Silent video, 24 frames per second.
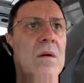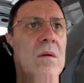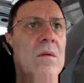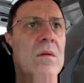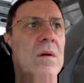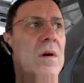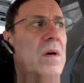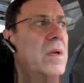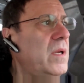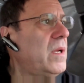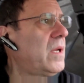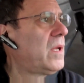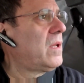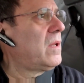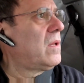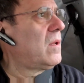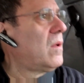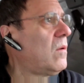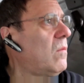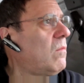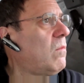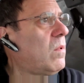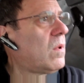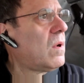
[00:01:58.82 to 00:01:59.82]
What in
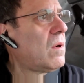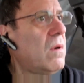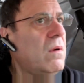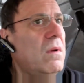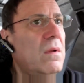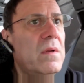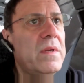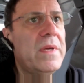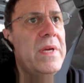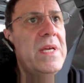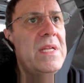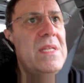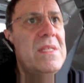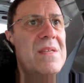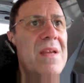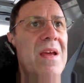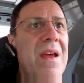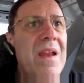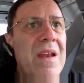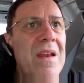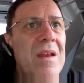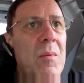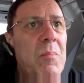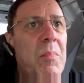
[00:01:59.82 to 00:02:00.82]
the world gets
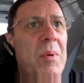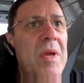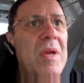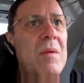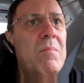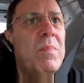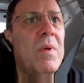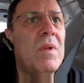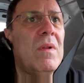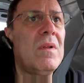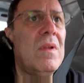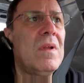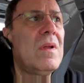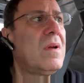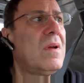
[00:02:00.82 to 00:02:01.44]
into people?